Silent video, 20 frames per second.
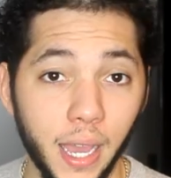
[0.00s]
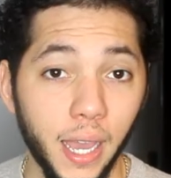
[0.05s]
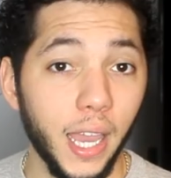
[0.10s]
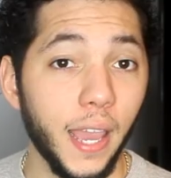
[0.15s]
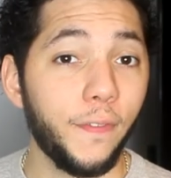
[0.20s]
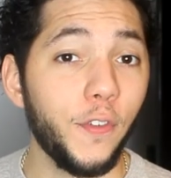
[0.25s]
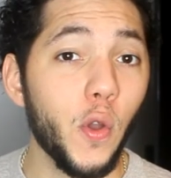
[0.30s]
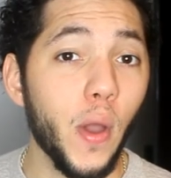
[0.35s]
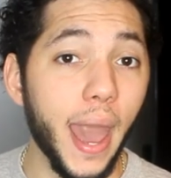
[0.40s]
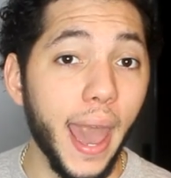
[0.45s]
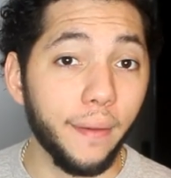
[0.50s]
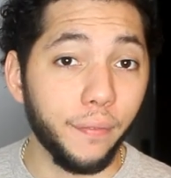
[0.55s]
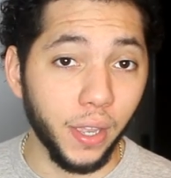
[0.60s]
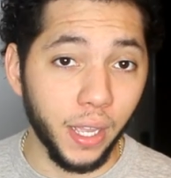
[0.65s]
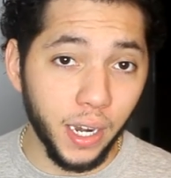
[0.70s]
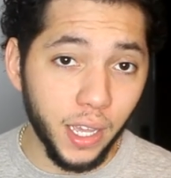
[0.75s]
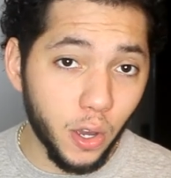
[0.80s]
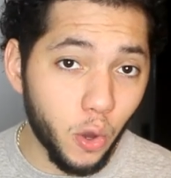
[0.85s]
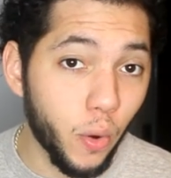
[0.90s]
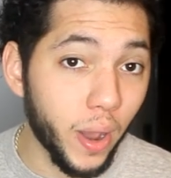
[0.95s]
If you have
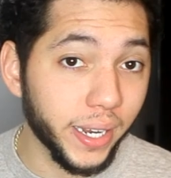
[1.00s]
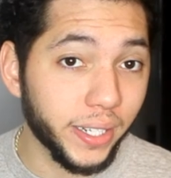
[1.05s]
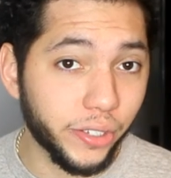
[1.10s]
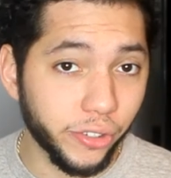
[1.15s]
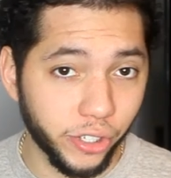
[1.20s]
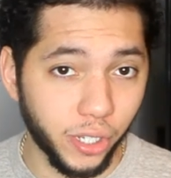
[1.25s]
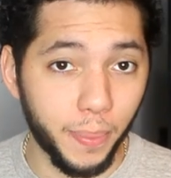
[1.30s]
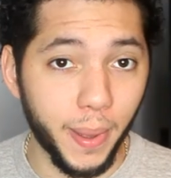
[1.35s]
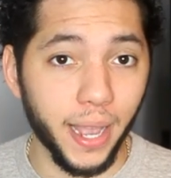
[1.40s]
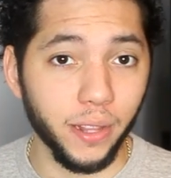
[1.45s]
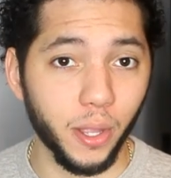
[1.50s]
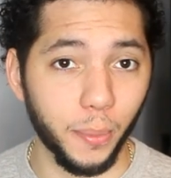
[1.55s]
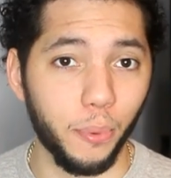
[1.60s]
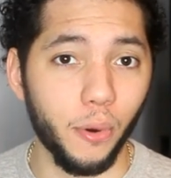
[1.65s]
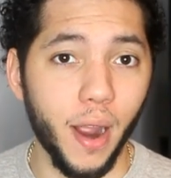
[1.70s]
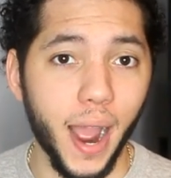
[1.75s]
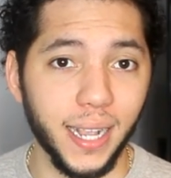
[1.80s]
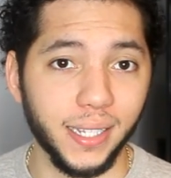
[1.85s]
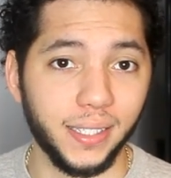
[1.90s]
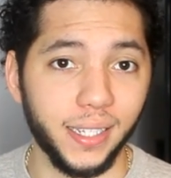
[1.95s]
any questions about the
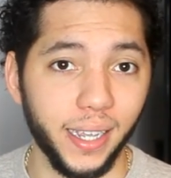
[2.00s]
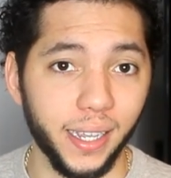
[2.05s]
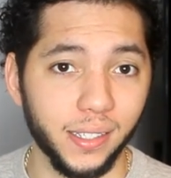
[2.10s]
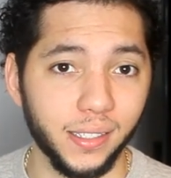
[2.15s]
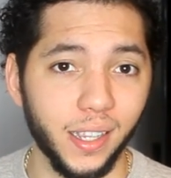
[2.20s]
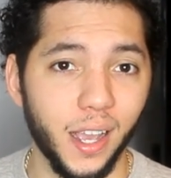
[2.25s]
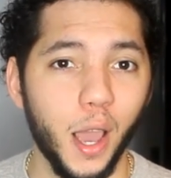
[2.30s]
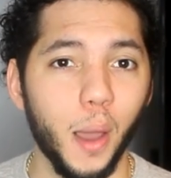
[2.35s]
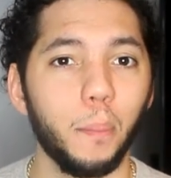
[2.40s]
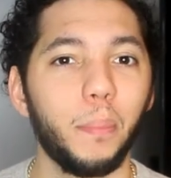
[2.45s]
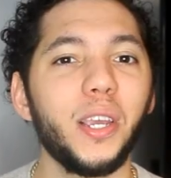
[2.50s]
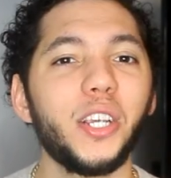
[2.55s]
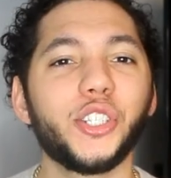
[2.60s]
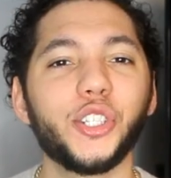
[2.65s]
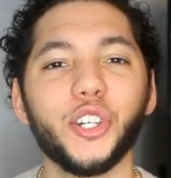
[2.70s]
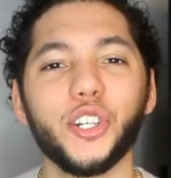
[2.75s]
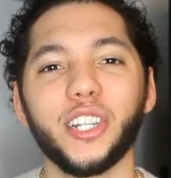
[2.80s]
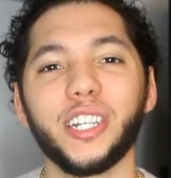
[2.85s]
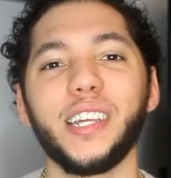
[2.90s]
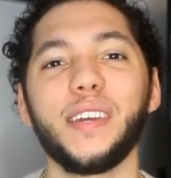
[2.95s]
process, be
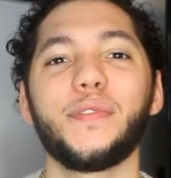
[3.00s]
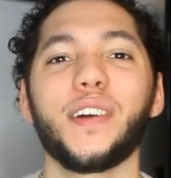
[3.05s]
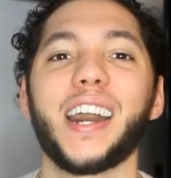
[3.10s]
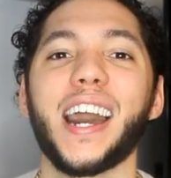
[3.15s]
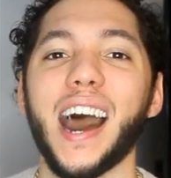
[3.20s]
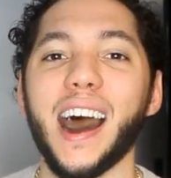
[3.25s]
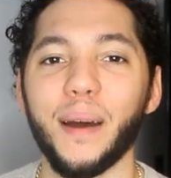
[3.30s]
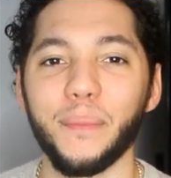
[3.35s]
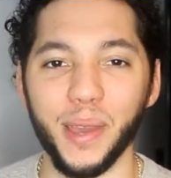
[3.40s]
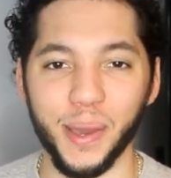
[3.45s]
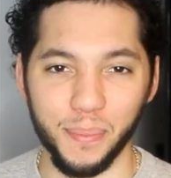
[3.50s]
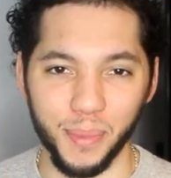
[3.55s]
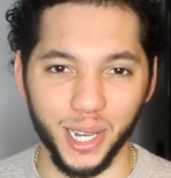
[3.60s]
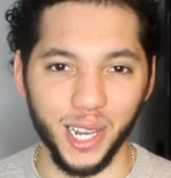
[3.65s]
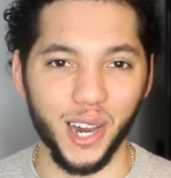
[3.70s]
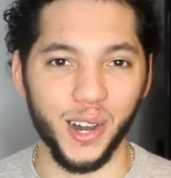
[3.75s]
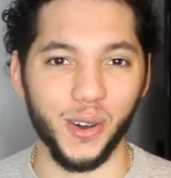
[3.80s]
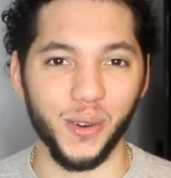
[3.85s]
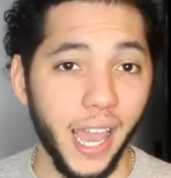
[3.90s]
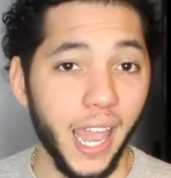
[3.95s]
sure to leave a comment
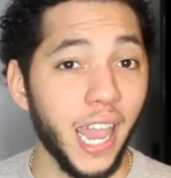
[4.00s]
below.